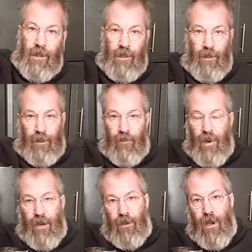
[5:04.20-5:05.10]
your little
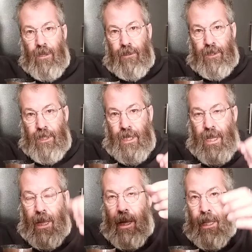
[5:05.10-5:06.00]
wire collars,
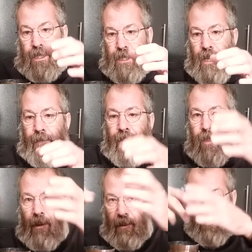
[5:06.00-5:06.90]
and
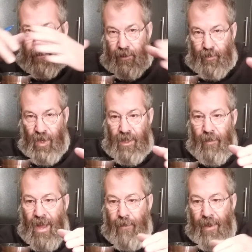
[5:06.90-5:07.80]
spread the
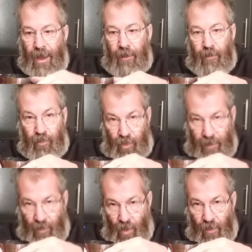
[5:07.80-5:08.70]
pipe out, put
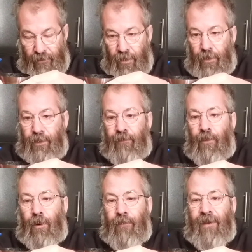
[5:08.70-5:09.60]
them over those
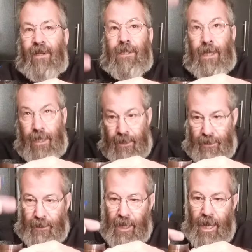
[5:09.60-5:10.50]
4 rivets, and then
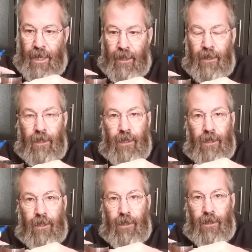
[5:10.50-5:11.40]
slide
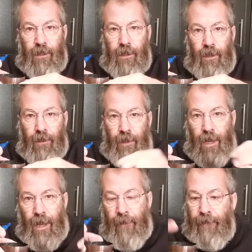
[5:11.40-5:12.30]
your
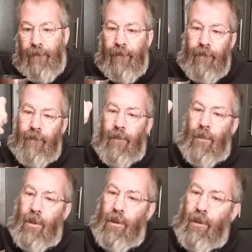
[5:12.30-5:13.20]

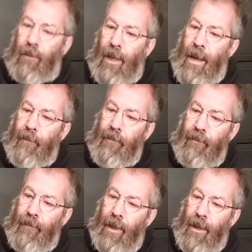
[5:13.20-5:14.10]
clamp,
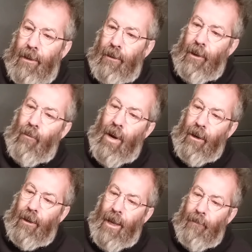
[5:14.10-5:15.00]
your little wire
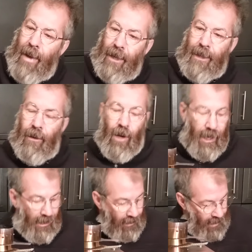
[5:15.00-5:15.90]
clamp back down on
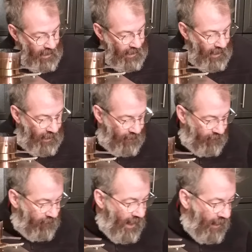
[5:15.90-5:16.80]
there, and
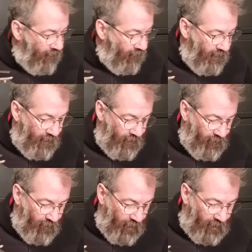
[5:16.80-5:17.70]
that would
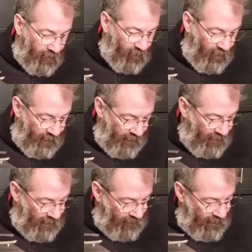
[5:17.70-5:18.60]
work pretty
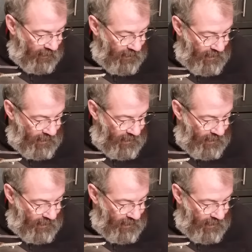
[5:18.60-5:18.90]
darn good.